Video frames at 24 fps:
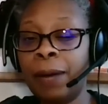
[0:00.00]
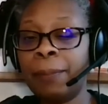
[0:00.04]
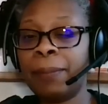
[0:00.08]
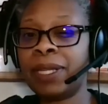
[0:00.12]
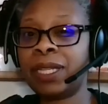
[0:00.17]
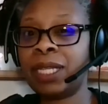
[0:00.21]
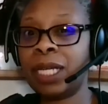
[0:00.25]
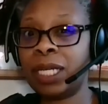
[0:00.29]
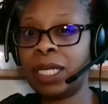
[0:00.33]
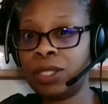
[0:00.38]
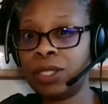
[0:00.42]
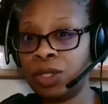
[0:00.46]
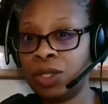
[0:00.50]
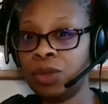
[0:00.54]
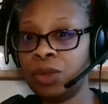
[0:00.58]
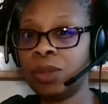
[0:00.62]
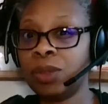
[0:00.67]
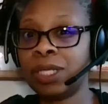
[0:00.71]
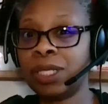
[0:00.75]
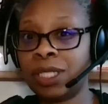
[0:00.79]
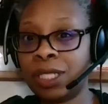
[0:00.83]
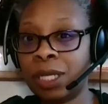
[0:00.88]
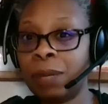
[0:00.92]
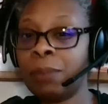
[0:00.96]
but they
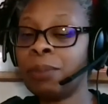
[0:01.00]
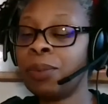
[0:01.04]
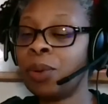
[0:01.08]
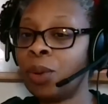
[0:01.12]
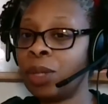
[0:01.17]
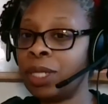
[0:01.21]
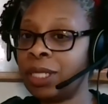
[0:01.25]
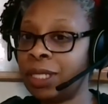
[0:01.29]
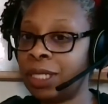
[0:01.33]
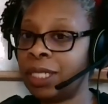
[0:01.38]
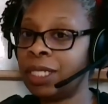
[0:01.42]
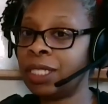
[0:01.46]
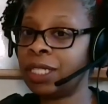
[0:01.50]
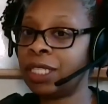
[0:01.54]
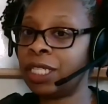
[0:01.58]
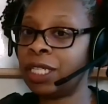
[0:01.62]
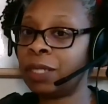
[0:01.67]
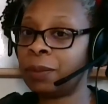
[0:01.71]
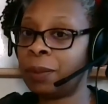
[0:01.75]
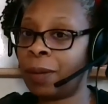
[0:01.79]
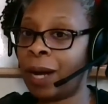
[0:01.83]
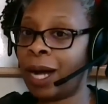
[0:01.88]
do at some point in their